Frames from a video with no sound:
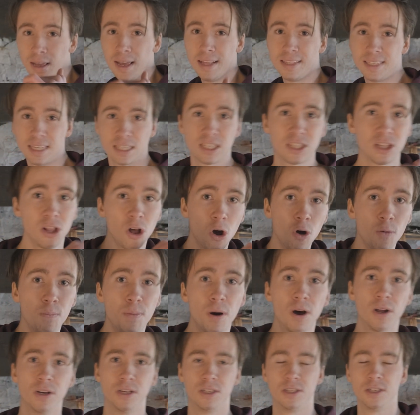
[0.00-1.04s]
It's a slow
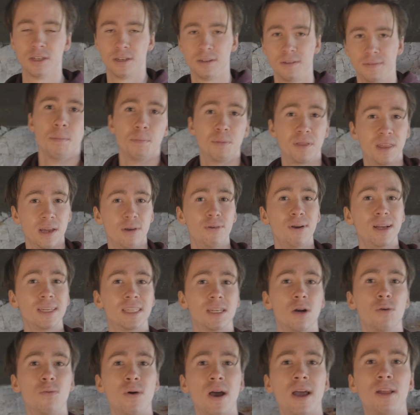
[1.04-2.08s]
punch, but there is
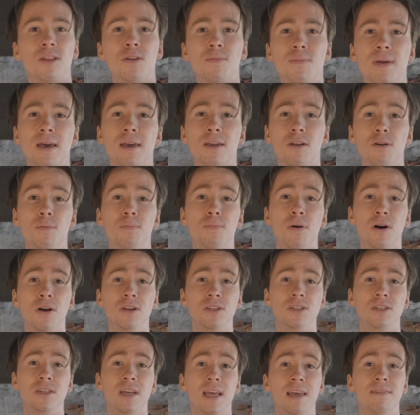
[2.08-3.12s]
a way to make your
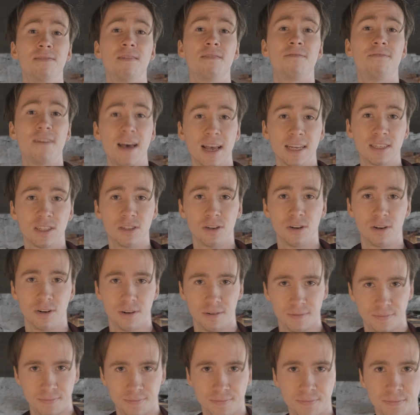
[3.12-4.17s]
punch even faster.
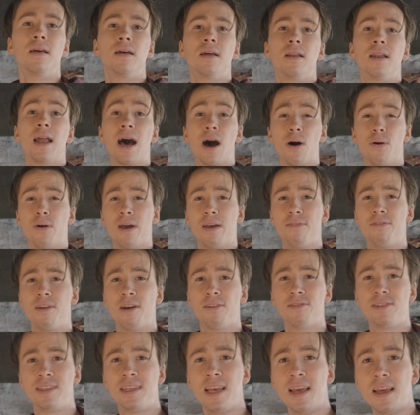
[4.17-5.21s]
Now, if you
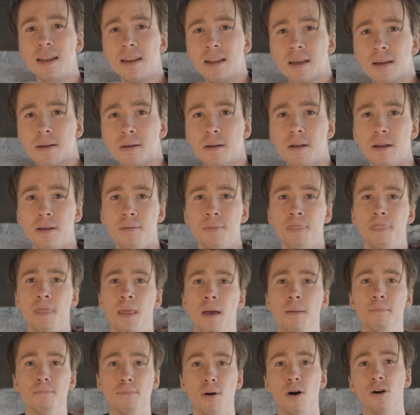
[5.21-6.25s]
have seen
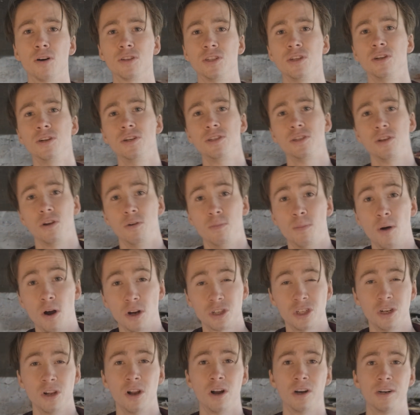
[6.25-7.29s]
boxers or
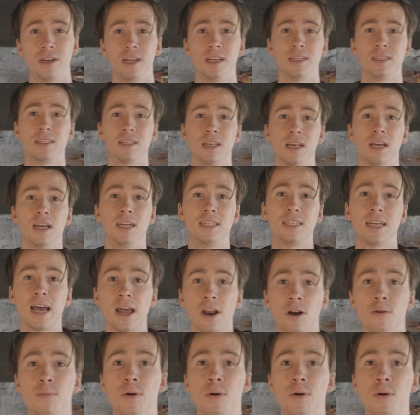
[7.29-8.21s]
martial artists shadow